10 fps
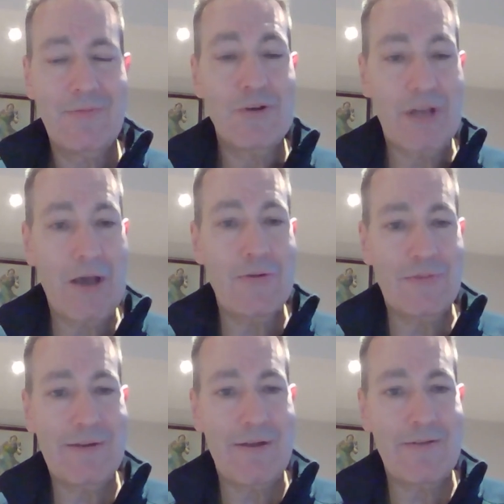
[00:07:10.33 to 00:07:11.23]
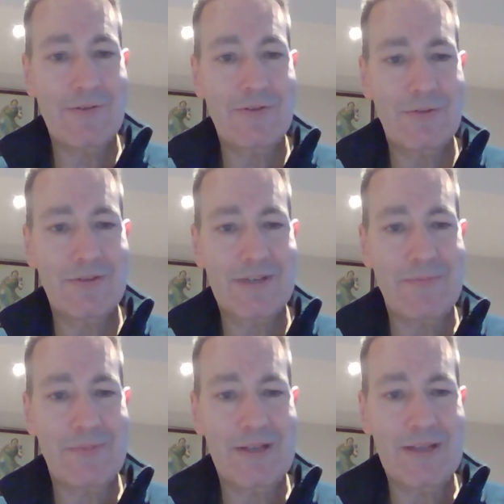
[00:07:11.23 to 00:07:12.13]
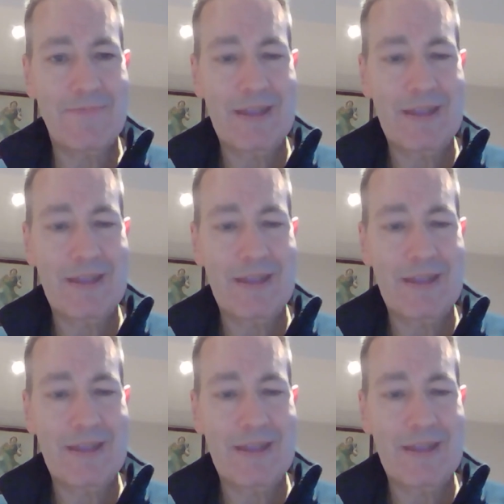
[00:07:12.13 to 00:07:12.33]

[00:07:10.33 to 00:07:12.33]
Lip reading: would own their own insurance company.